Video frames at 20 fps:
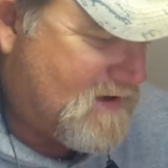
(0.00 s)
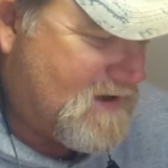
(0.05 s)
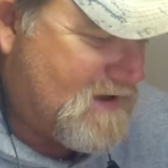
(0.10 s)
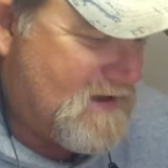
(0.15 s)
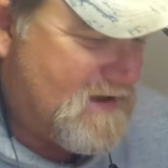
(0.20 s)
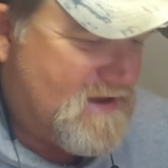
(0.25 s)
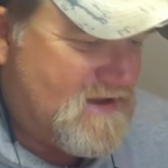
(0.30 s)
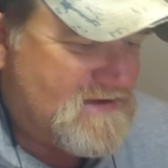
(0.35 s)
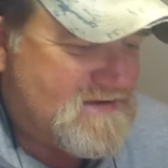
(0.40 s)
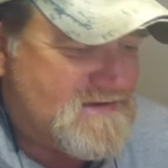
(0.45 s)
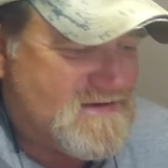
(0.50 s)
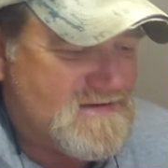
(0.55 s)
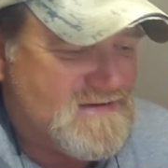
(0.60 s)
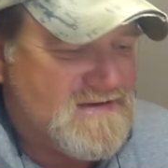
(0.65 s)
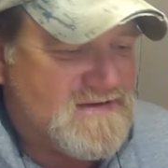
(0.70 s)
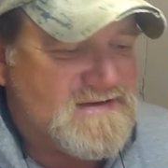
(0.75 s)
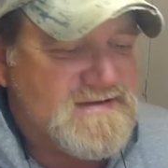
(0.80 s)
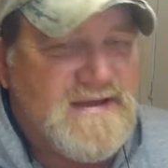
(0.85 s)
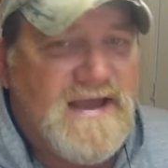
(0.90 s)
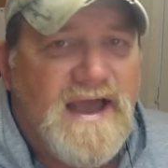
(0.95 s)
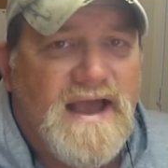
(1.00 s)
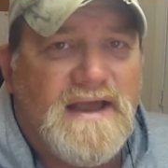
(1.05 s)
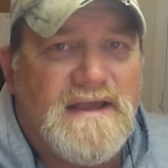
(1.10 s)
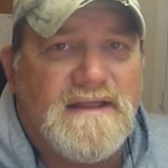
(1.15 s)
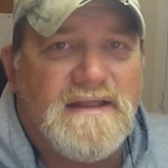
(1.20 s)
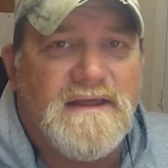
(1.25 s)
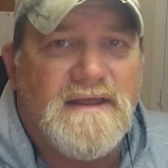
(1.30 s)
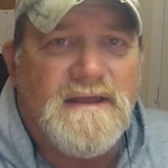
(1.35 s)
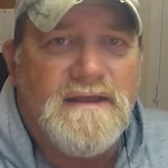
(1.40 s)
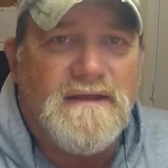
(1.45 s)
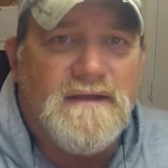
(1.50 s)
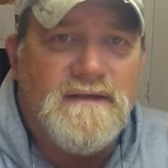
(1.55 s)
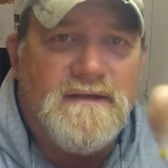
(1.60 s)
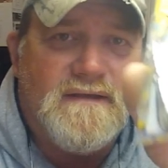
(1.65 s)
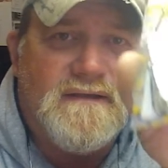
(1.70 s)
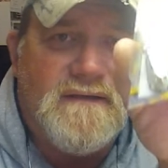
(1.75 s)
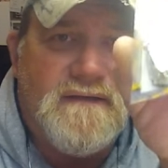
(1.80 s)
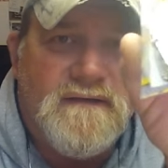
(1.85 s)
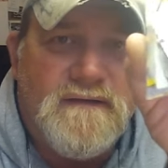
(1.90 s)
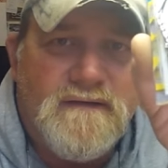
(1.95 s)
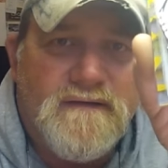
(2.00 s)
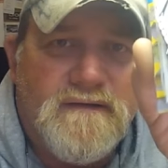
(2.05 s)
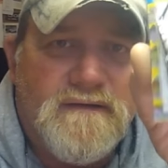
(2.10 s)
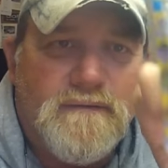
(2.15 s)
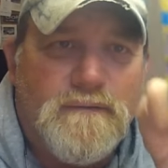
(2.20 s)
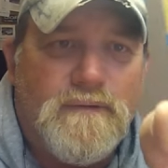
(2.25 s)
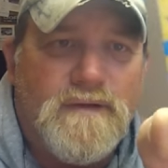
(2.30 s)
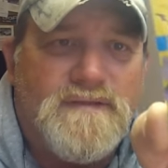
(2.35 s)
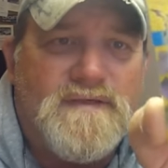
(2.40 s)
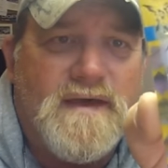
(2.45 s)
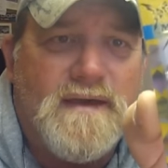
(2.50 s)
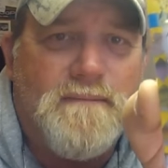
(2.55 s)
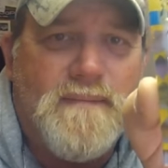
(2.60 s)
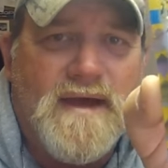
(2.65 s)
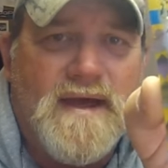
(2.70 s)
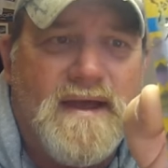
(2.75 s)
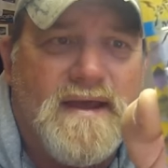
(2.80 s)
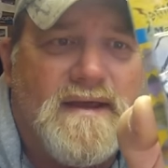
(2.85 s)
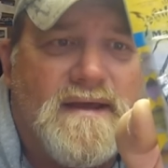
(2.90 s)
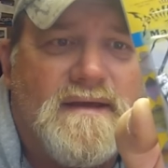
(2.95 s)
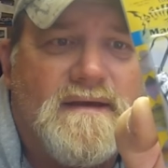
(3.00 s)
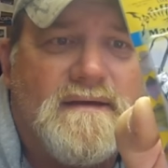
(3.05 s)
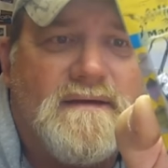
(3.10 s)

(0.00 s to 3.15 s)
And this is exactly what they make.